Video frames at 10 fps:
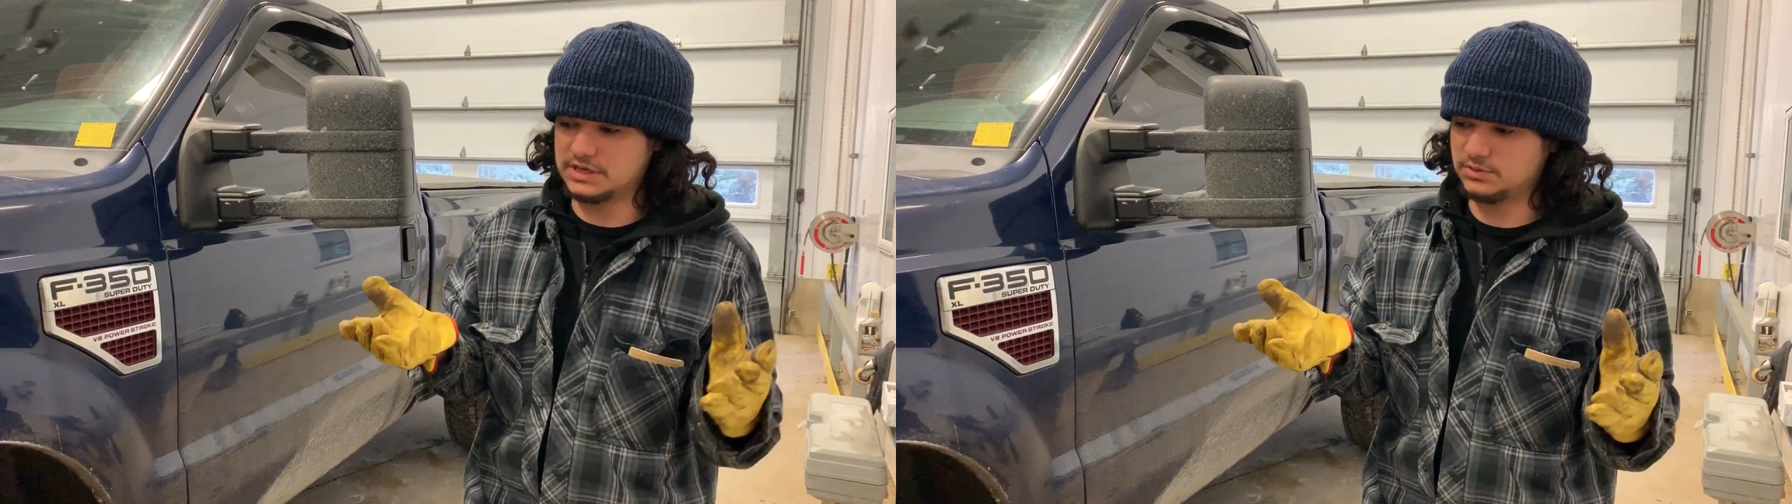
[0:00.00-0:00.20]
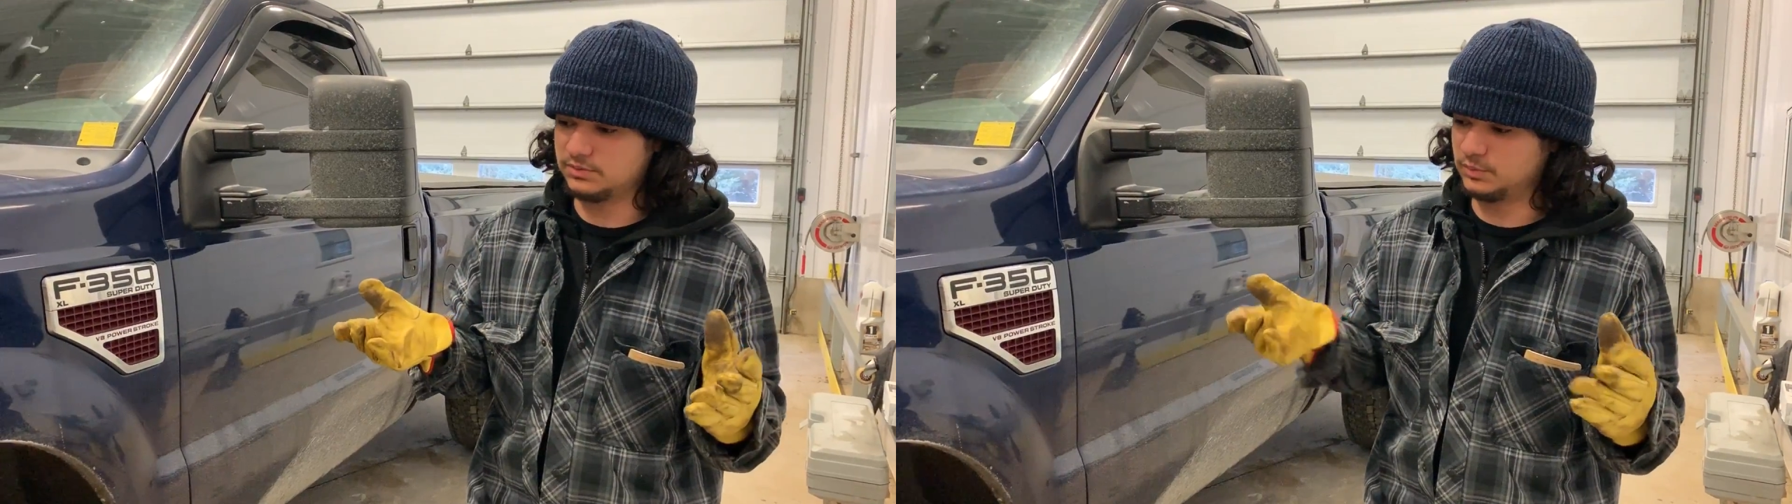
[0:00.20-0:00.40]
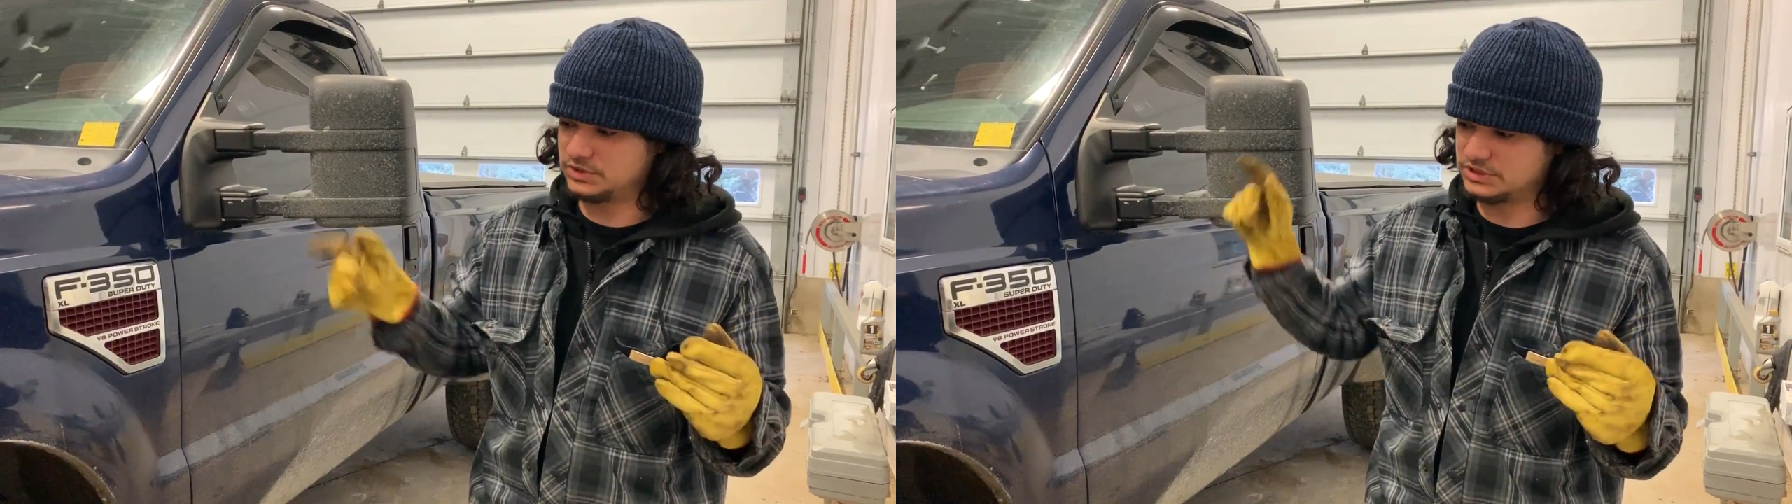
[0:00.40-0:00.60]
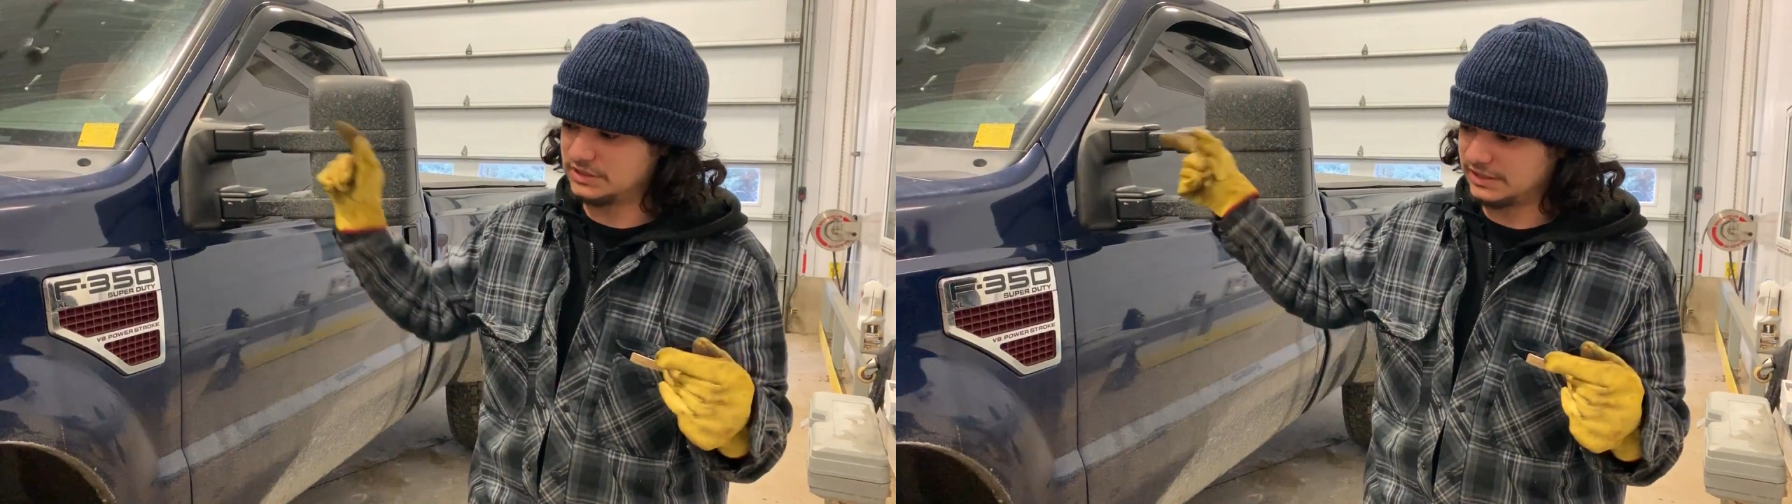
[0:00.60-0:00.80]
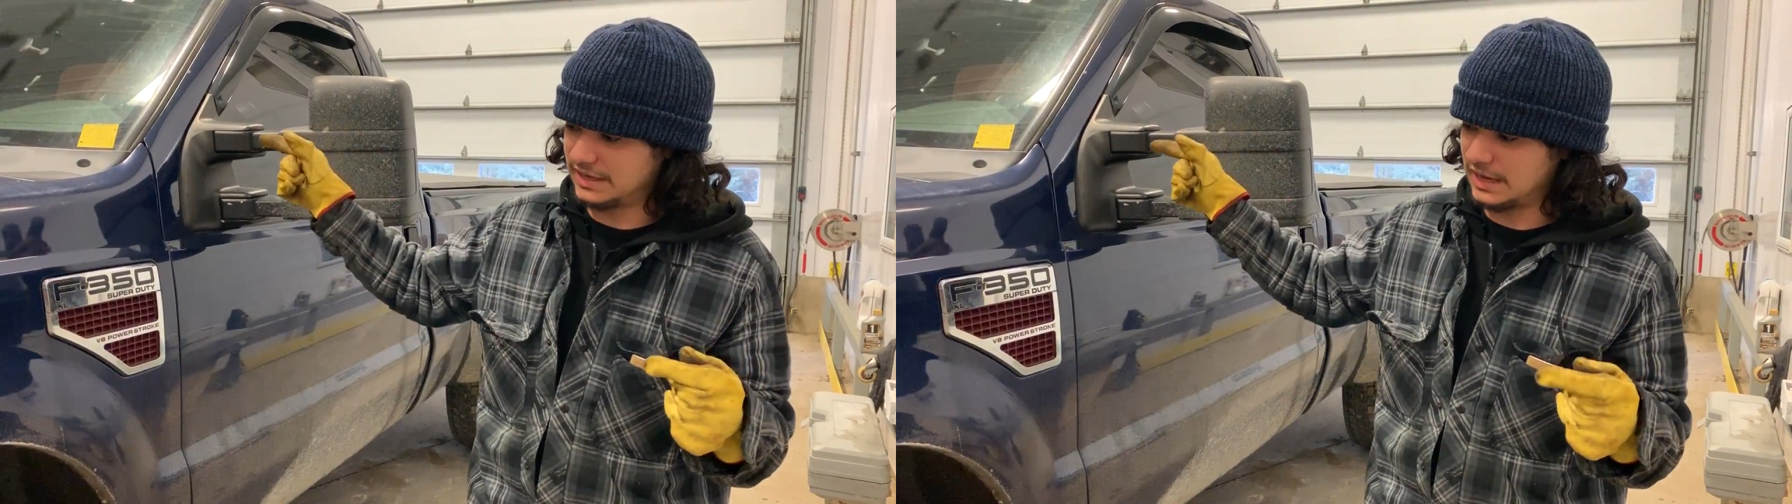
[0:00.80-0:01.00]
out, which is
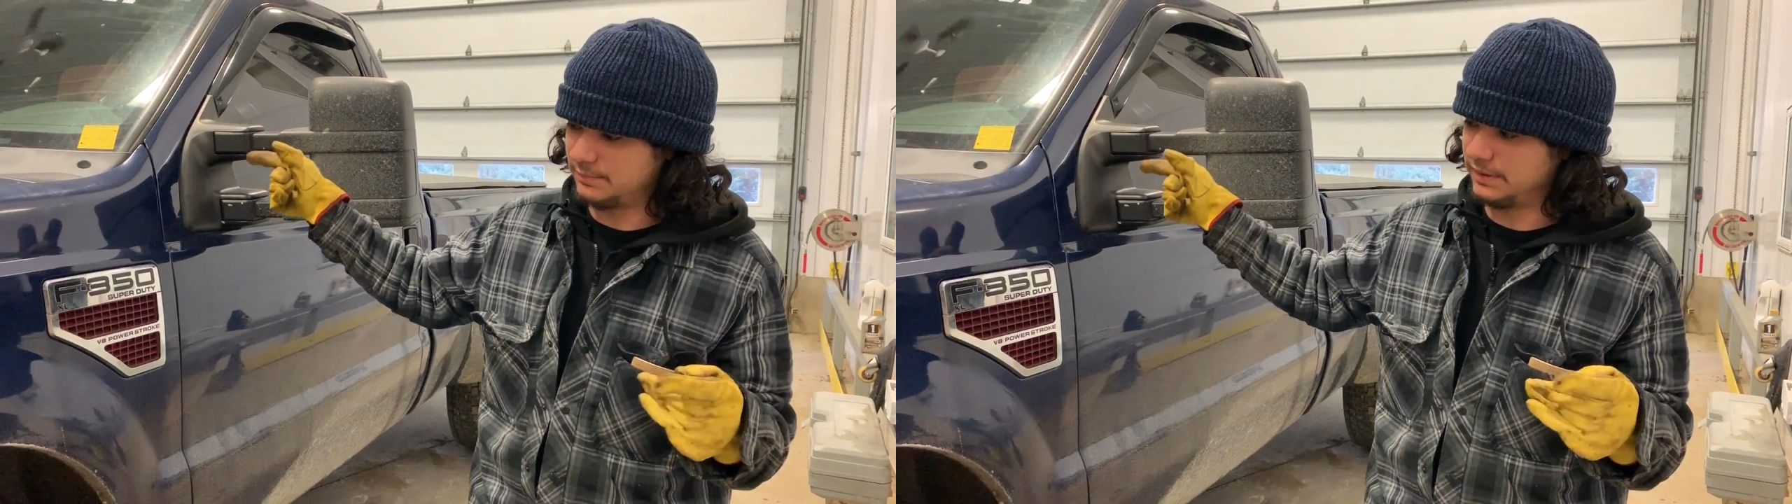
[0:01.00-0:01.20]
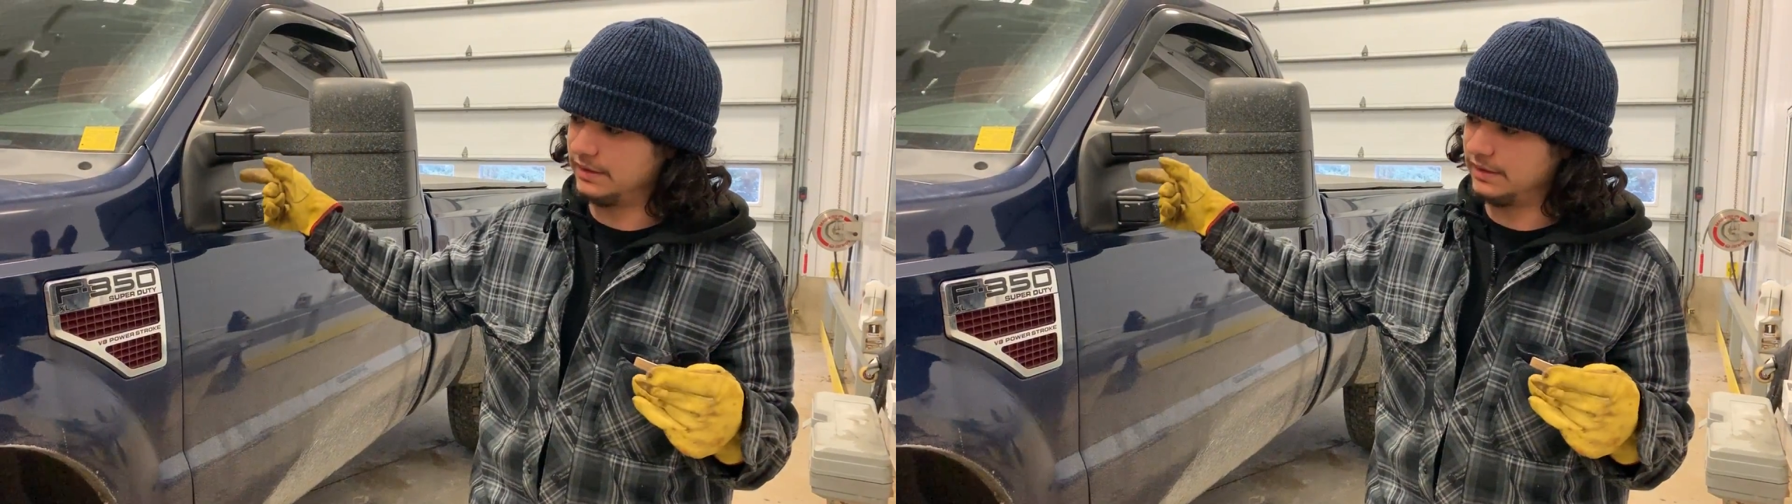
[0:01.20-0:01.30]
in the cab,